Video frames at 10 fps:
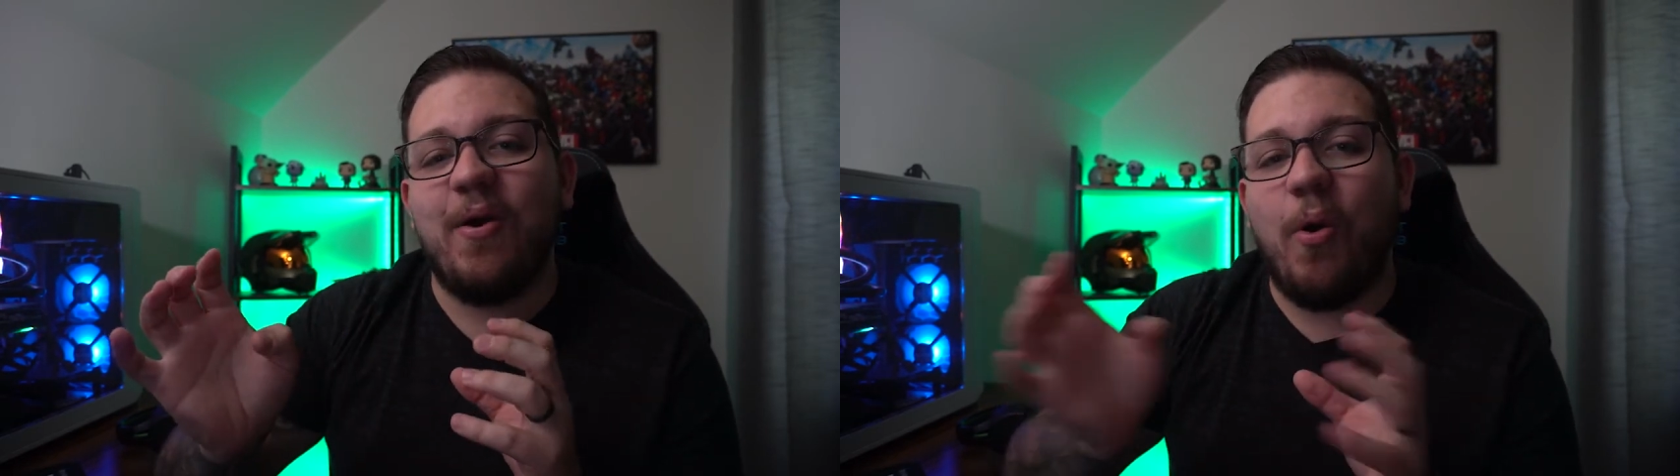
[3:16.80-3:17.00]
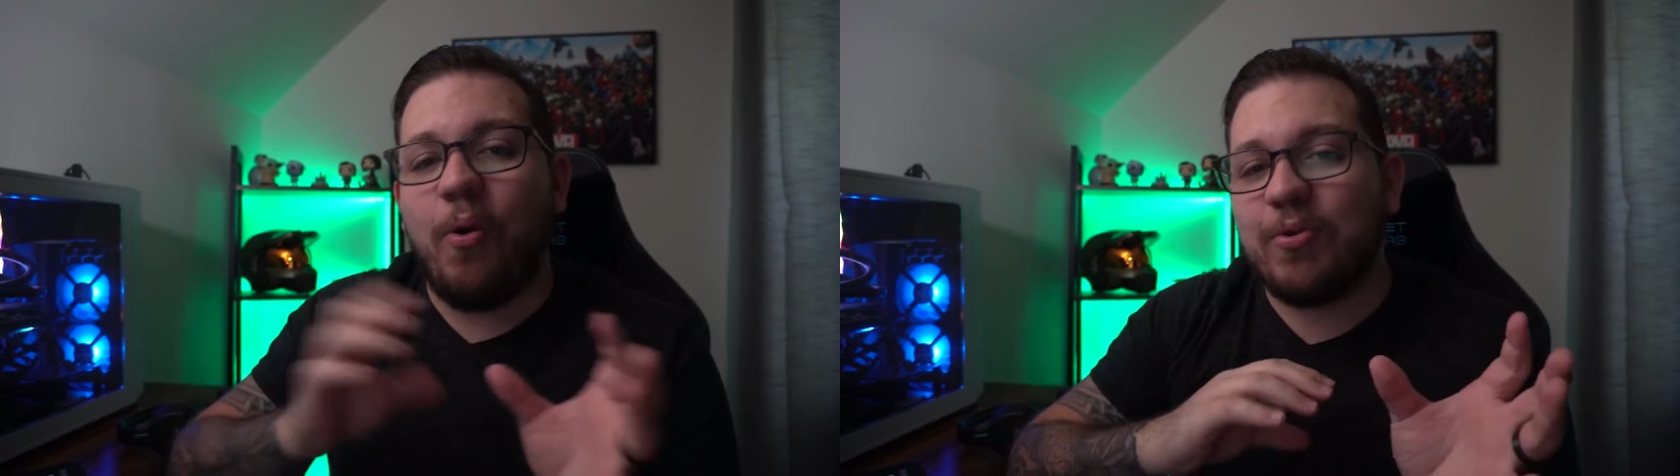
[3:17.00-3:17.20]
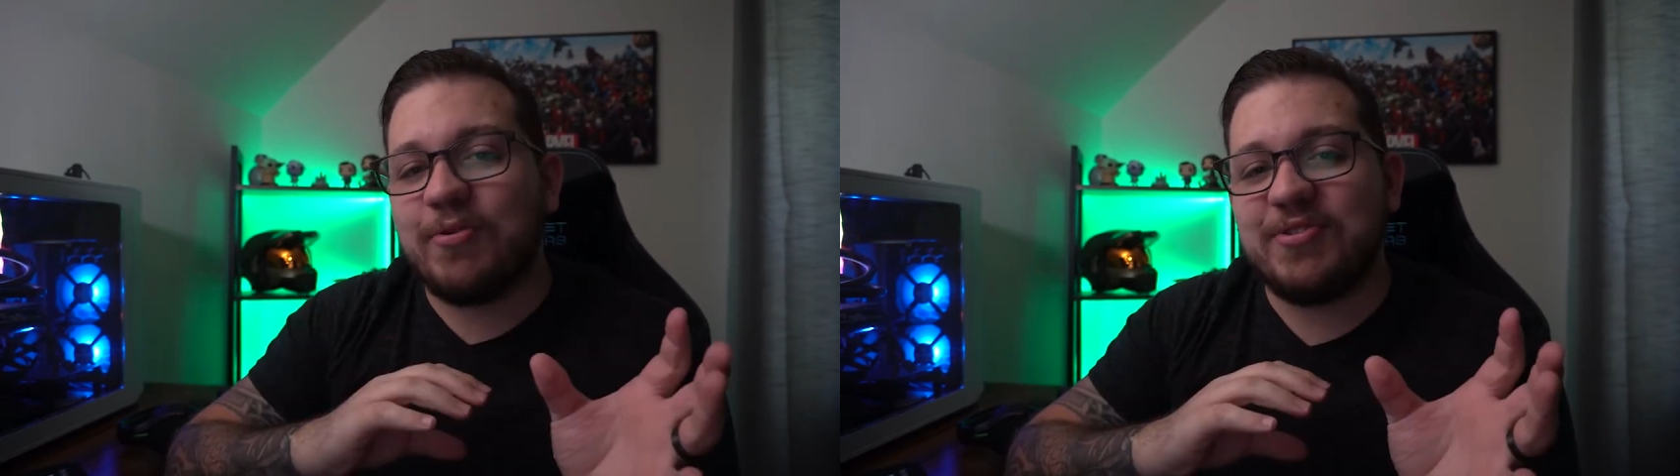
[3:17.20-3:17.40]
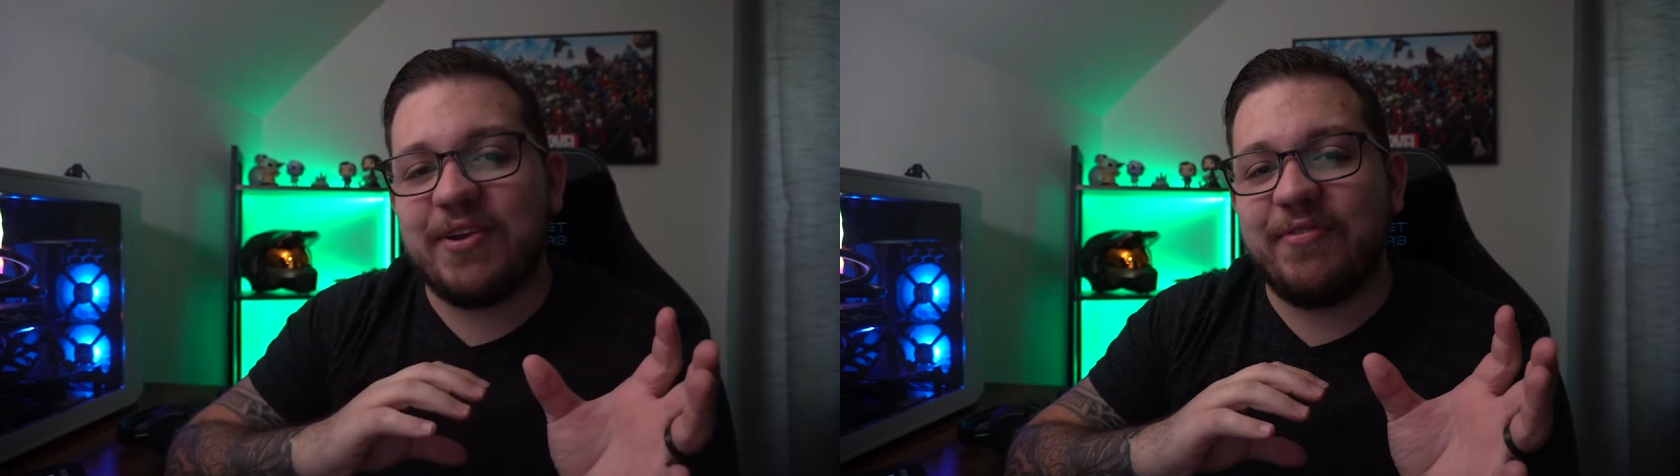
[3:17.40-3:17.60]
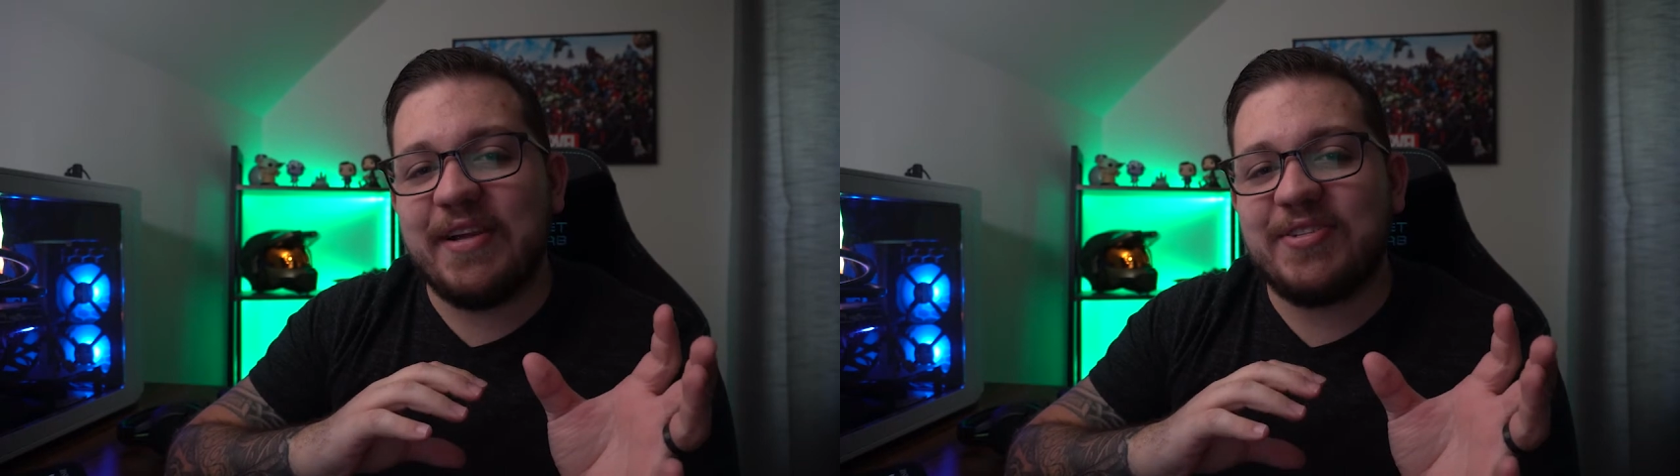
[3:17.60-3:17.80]
older
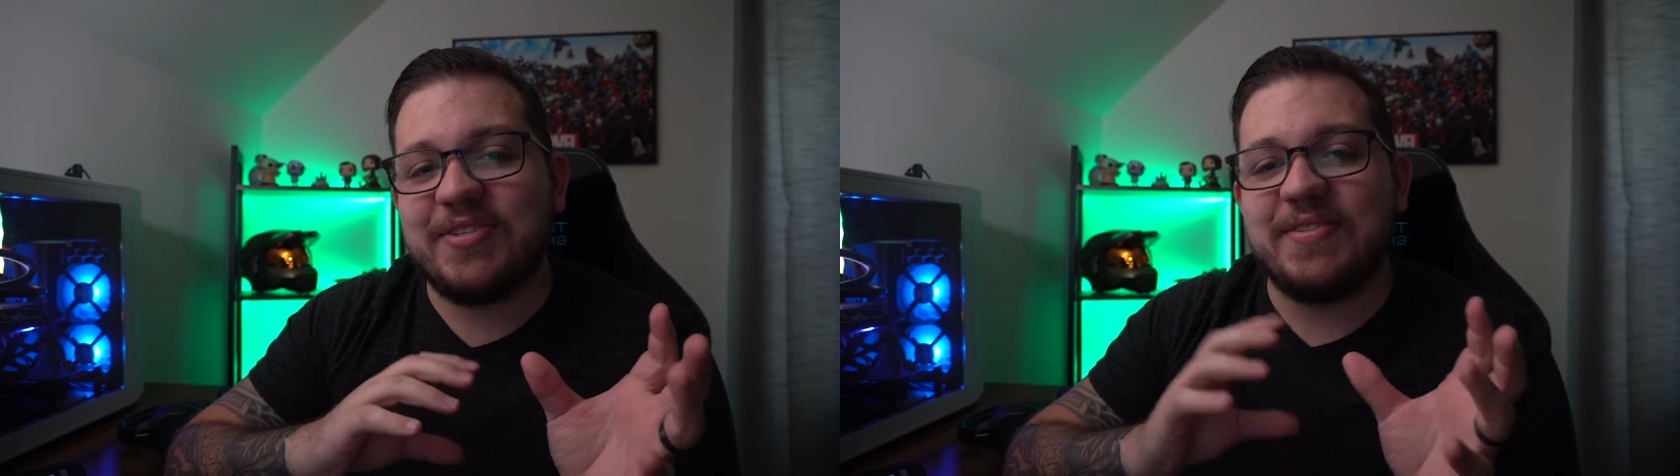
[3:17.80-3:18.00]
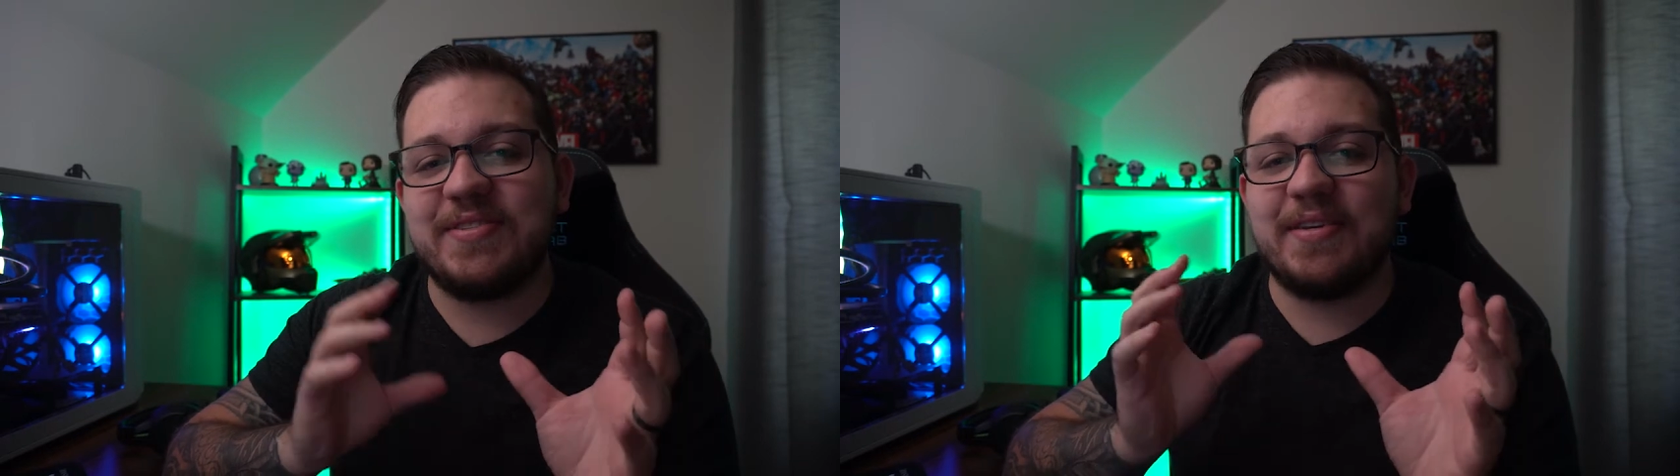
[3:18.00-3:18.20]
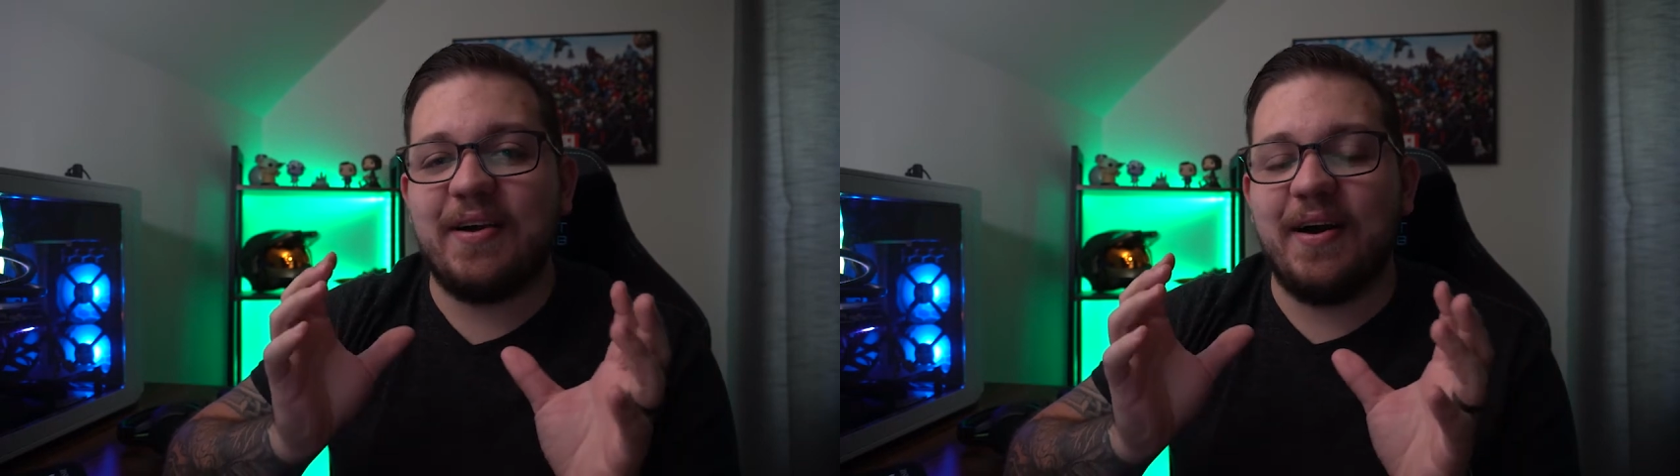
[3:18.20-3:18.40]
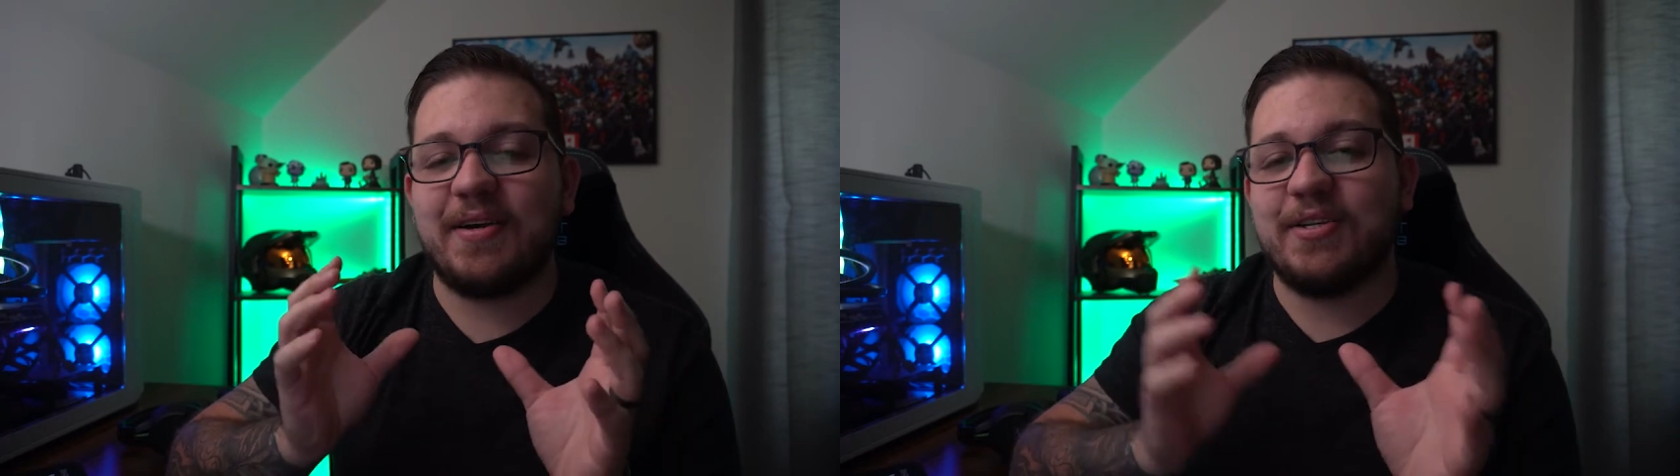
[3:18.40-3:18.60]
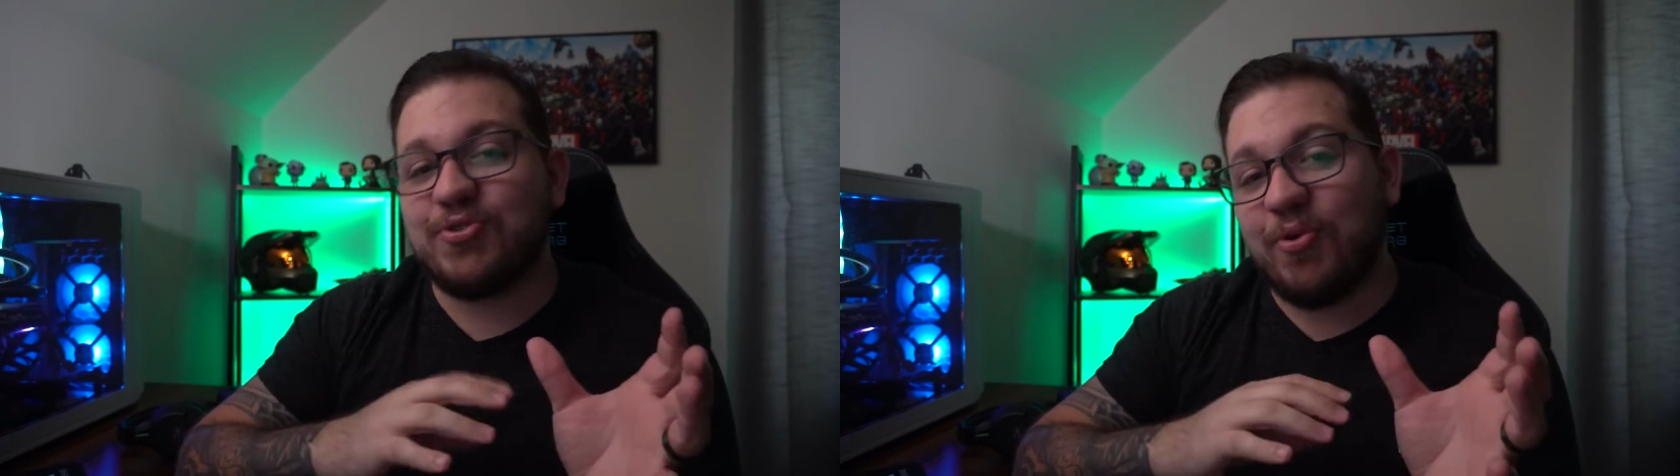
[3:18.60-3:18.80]
generation's
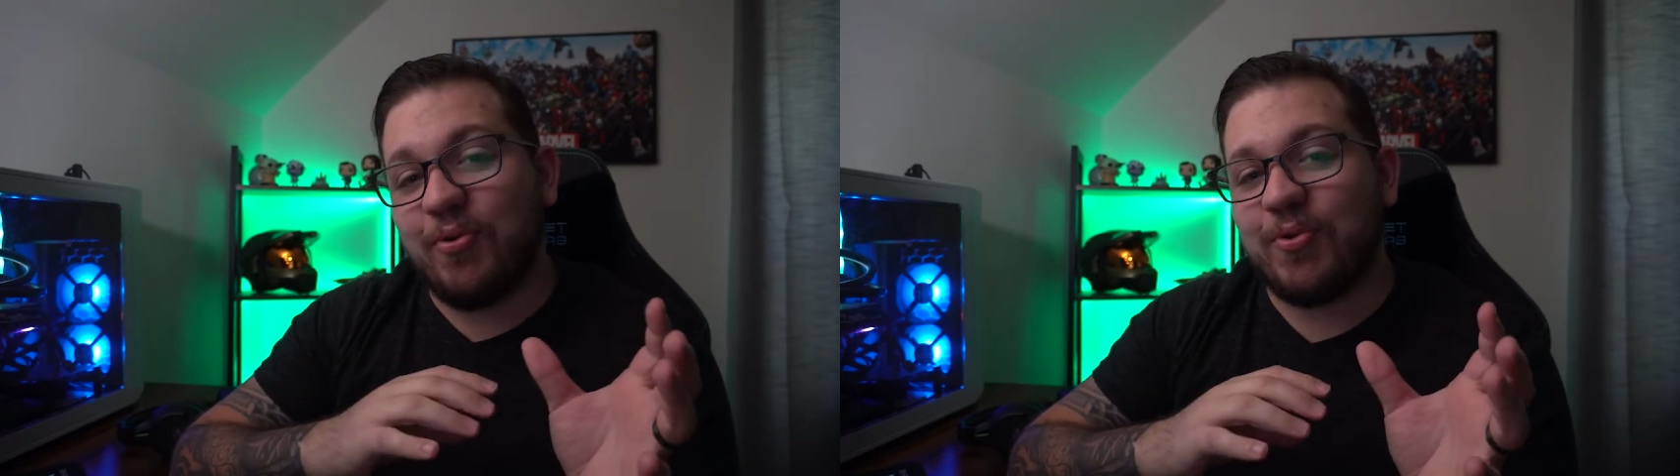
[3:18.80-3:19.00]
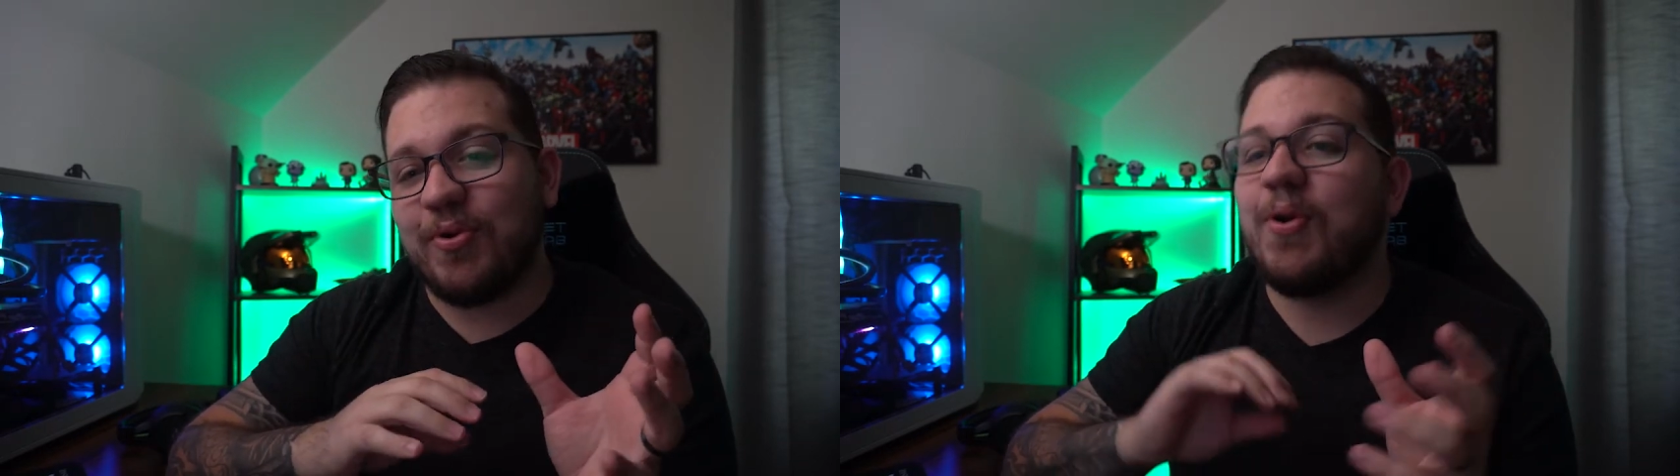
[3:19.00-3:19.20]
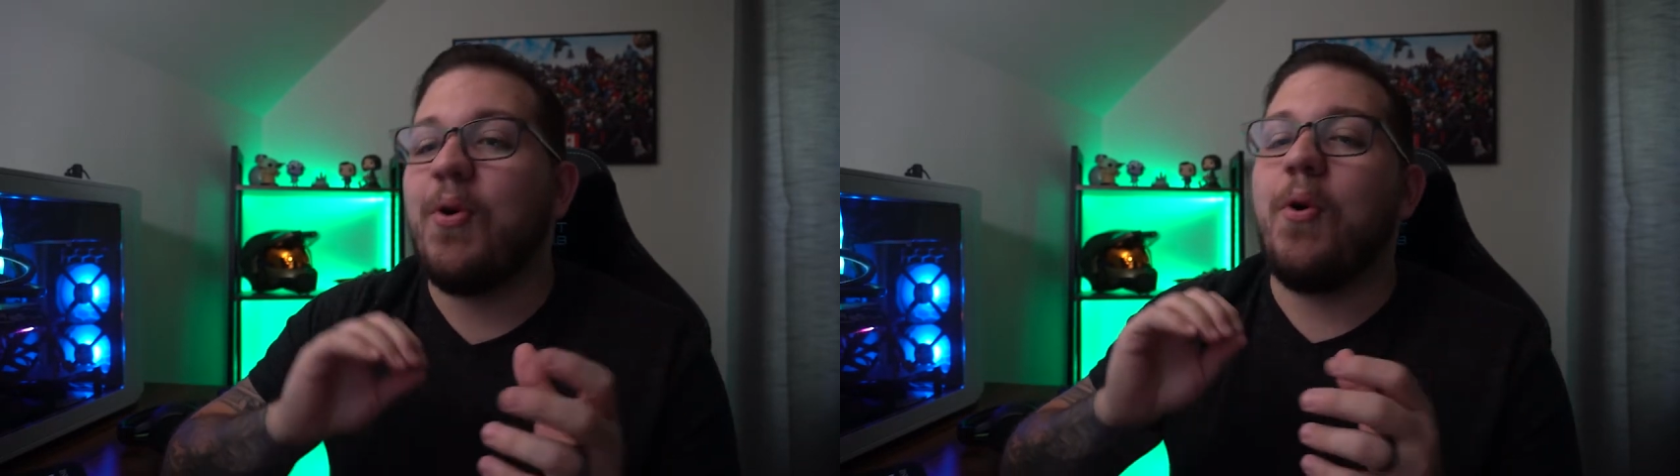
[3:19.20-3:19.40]
controller,